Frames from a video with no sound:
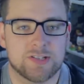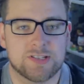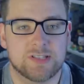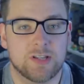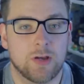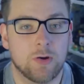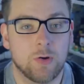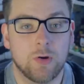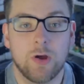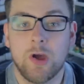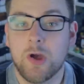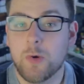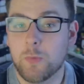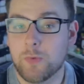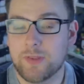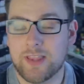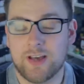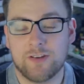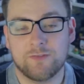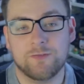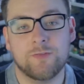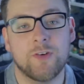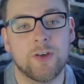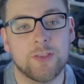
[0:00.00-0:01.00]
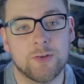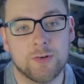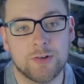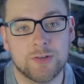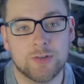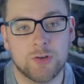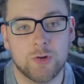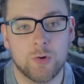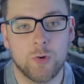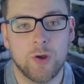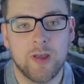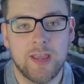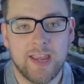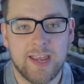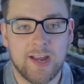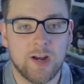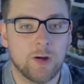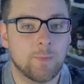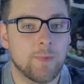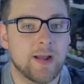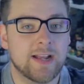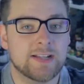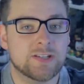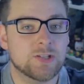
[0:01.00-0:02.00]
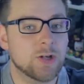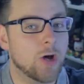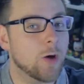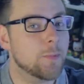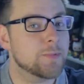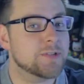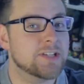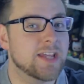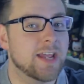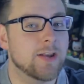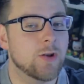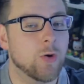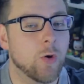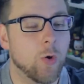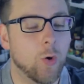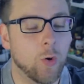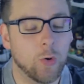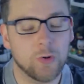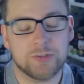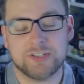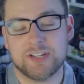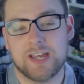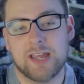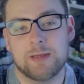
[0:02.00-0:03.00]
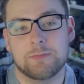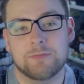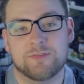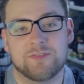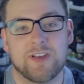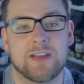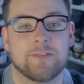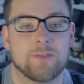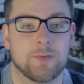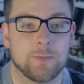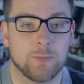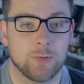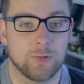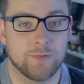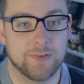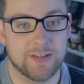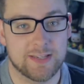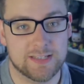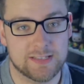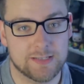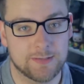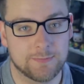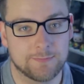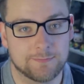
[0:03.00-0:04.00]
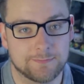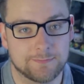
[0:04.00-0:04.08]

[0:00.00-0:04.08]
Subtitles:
So, without further ado, here are my top 10 all-time favorite movies.